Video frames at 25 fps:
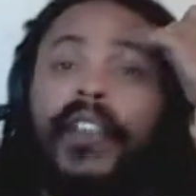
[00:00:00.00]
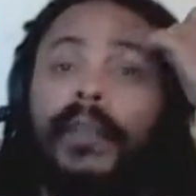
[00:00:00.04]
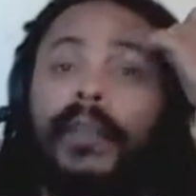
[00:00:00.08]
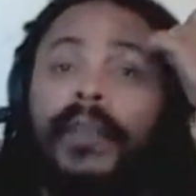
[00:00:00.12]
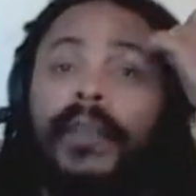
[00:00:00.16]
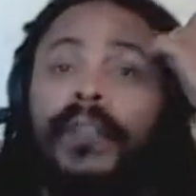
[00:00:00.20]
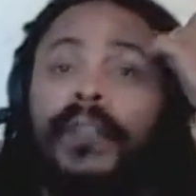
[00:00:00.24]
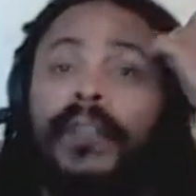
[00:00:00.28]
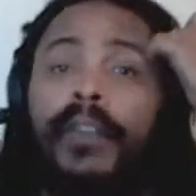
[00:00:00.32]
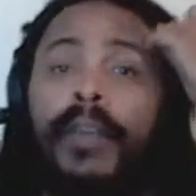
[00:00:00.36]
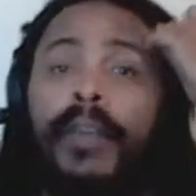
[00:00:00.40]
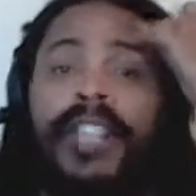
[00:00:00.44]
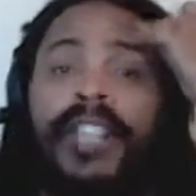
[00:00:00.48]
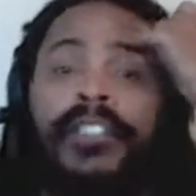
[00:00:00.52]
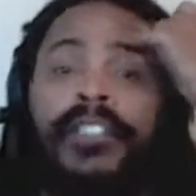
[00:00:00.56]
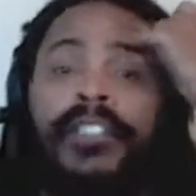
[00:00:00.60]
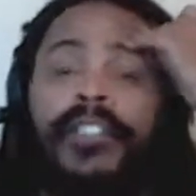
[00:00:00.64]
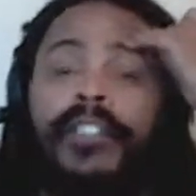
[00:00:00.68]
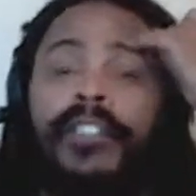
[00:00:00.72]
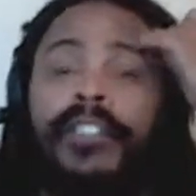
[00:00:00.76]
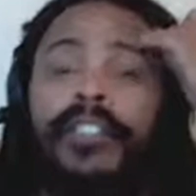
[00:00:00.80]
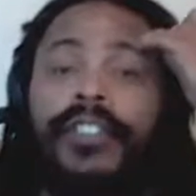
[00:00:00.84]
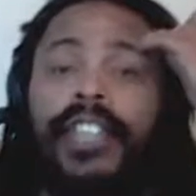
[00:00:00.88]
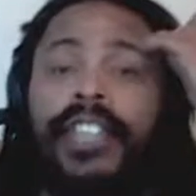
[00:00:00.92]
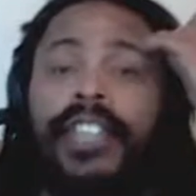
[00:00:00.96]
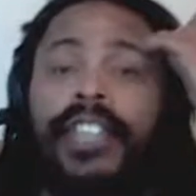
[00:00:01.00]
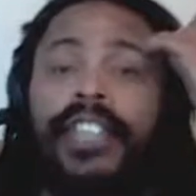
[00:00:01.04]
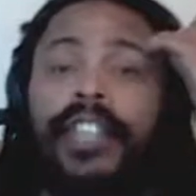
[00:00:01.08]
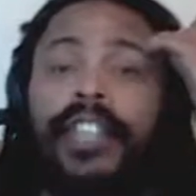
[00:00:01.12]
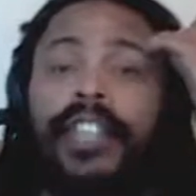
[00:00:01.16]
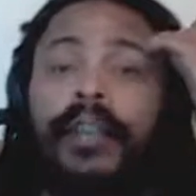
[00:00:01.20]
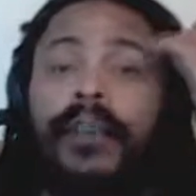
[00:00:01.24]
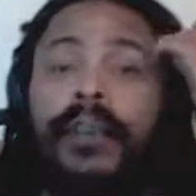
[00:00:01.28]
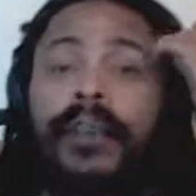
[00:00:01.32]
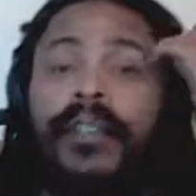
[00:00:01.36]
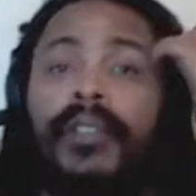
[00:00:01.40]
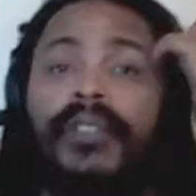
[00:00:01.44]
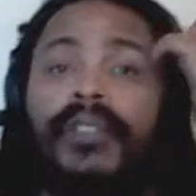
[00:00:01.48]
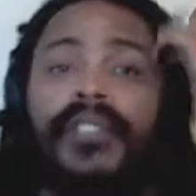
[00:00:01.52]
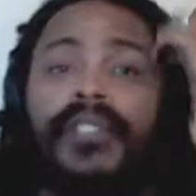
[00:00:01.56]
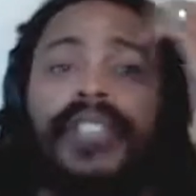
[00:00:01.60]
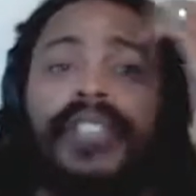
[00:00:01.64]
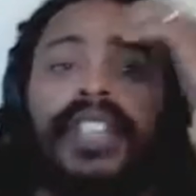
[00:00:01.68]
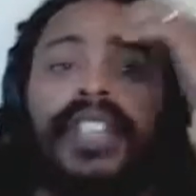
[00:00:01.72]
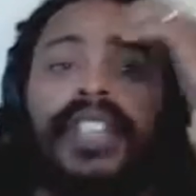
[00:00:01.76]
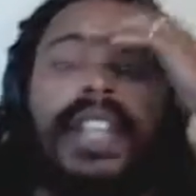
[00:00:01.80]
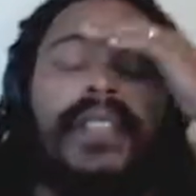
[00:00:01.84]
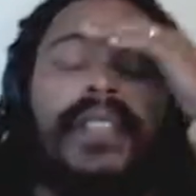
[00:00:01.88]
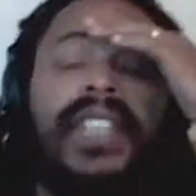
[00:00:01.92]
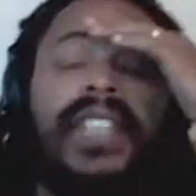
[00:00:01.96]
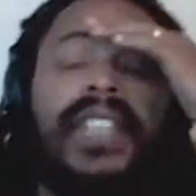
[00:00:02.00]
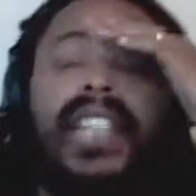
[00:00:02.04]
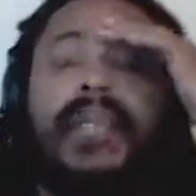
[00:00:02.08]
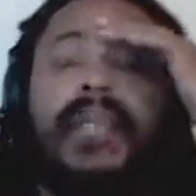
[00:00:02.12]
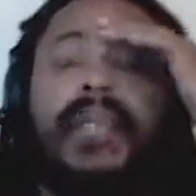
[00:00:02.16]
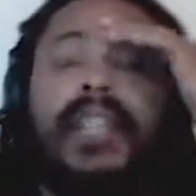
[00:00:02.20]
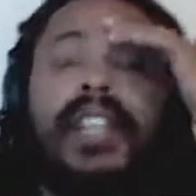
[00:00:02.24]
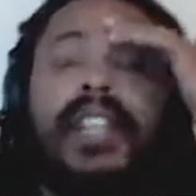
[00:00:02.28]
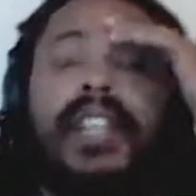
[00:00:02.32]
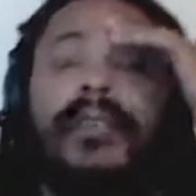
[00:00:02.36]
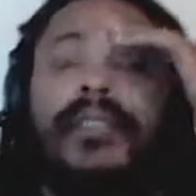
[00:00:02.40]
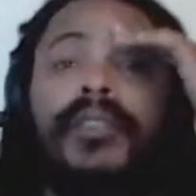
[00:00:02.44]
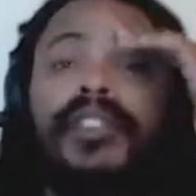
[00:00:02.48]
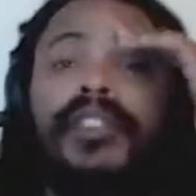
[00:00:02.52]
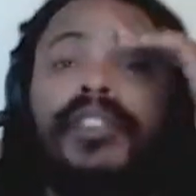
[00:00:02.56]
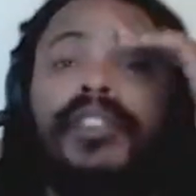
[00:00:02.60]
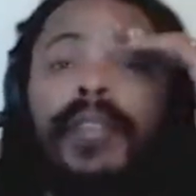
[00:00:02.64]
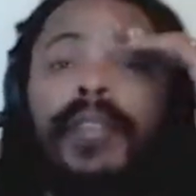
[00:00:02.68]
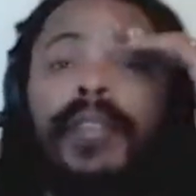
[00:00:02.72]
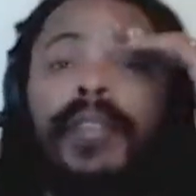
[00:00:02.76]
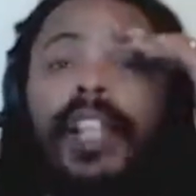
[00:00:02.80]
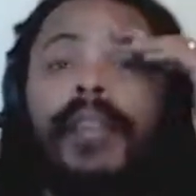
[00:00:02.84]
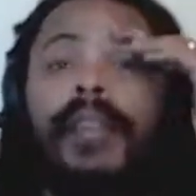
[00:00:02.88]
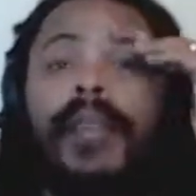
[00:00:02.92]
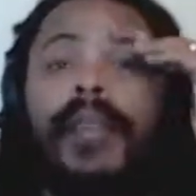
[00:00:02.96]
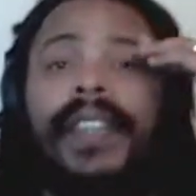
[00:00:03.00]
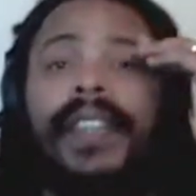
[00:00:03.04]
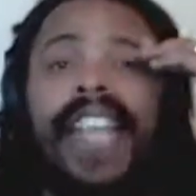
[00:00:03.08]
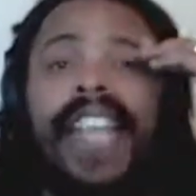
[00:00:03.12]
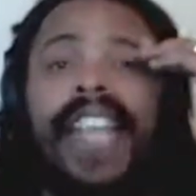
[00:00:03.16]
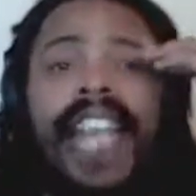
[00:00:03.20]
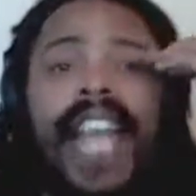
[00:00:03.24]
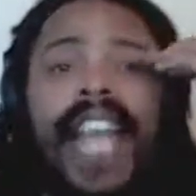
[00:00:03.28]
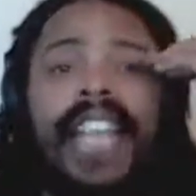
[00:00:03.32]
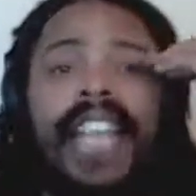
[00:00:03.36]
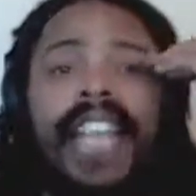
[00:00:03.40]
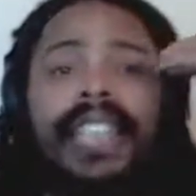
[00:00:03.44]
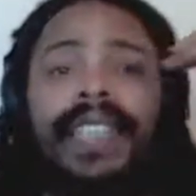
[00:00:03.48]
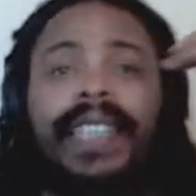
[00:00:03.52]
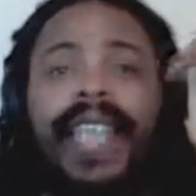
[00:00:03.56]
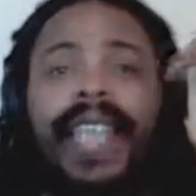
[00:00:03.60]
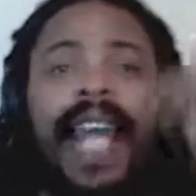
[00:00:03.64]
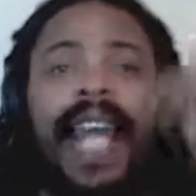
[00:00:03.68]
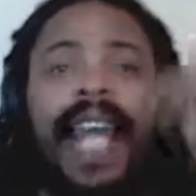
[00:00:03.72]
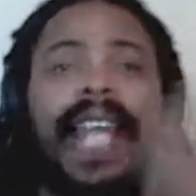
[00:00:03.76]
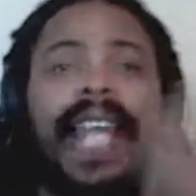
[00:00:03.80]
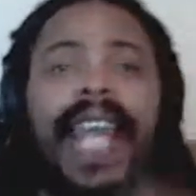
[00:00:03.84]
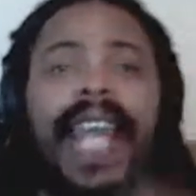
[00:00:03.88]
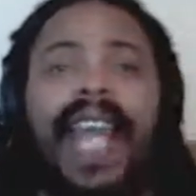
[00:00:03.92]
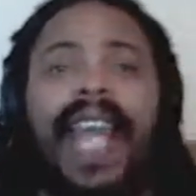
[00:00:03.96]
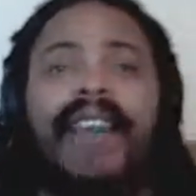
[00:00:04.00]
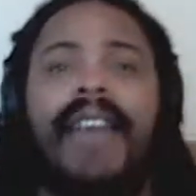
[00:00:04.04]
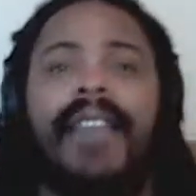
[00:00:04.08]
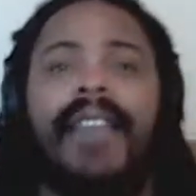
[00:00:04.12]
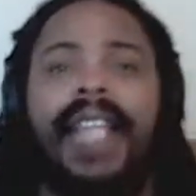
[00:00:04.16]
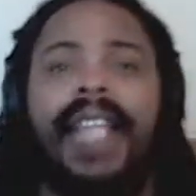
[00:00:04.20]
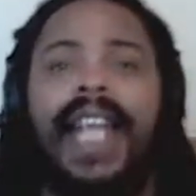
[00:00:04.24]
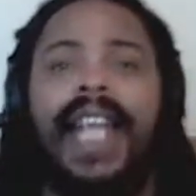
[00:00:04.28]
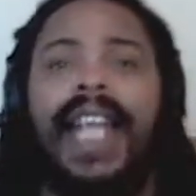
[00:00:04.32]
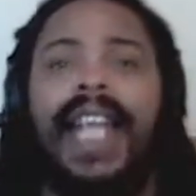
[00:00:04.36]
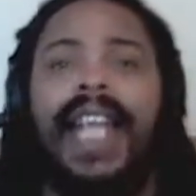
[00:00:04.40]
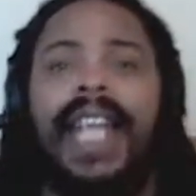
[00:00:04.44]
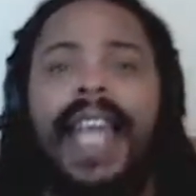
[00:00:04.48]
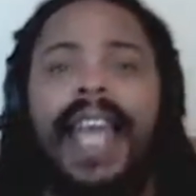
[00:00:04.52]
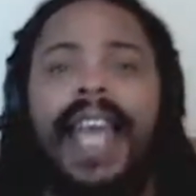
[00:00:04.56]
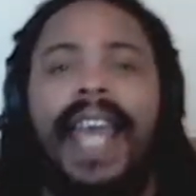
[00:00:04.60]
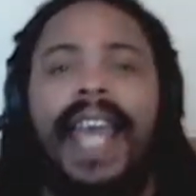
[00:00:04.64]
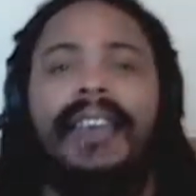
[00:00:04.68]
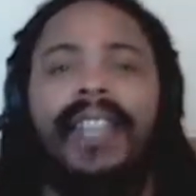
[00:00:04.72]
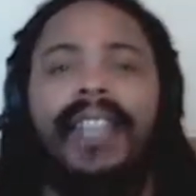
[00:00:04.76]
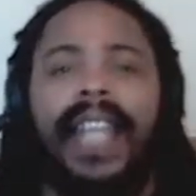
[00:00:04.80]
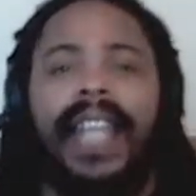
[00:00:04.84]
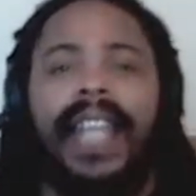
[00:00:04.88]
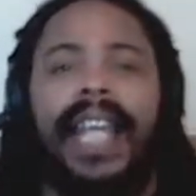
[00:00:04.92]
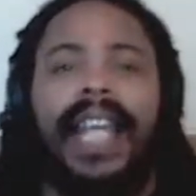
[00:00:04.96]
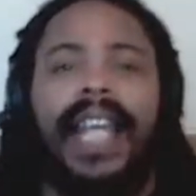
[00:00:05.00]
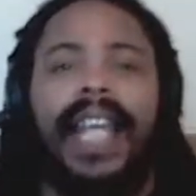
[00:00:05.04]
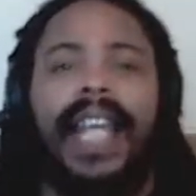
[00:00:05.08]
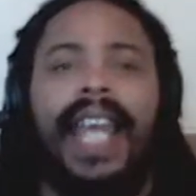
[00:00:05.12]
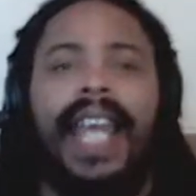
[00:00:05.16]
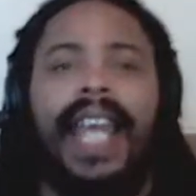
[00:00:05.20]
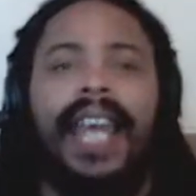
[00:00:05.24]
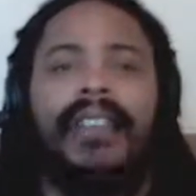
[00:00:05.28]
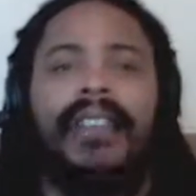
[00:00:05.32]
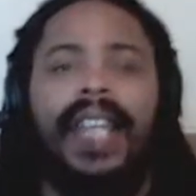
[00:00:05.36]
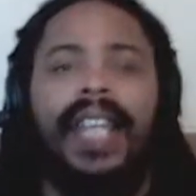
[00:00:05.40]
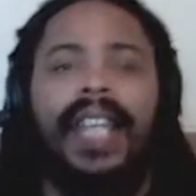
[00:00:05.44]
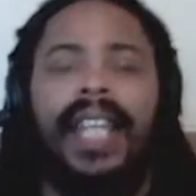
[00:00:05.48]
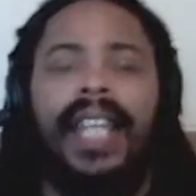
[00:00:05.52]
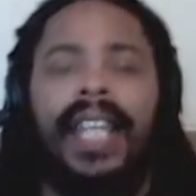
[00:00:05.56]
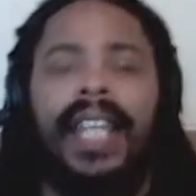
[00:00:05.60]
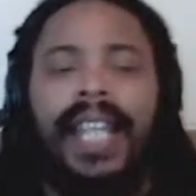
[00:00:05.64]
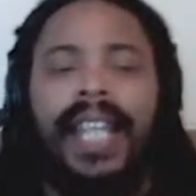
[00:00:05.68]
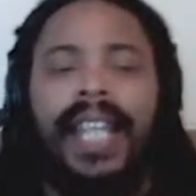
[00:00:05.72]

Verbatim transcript: But for my children, it's the commercials. And every time a commercial would come on, they I just gotta have it, gotta have it, gotta have it.